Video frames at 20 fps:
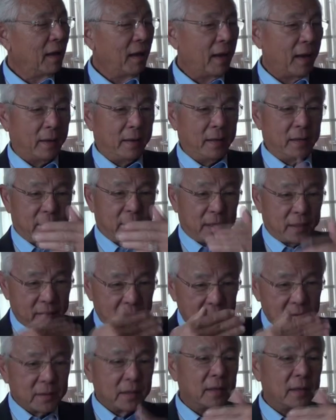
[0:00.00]
And his
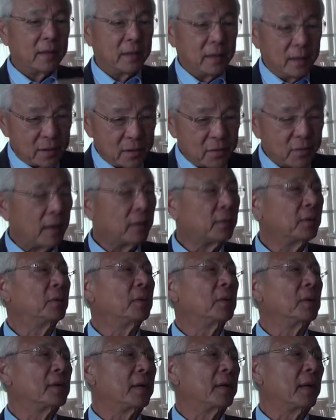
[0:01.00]
successor is trying to
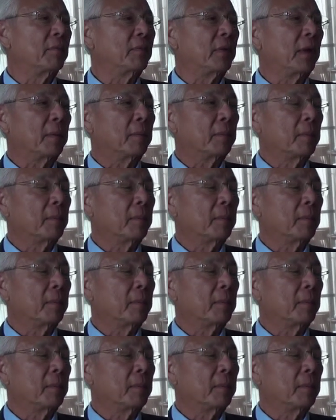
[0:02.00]
do the same thing.